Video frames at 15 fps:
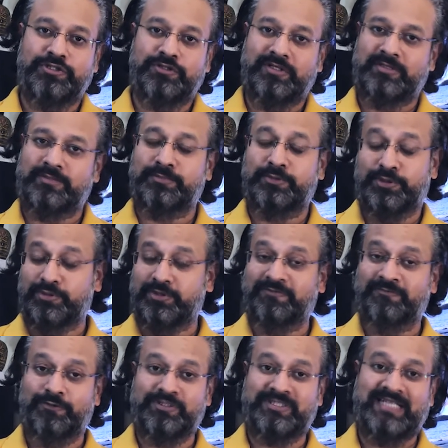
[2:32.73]
to the
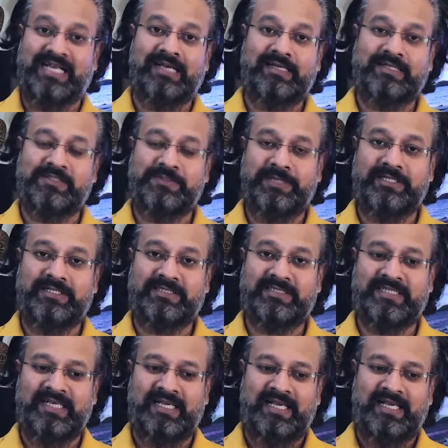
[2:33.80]
floor standing speakers.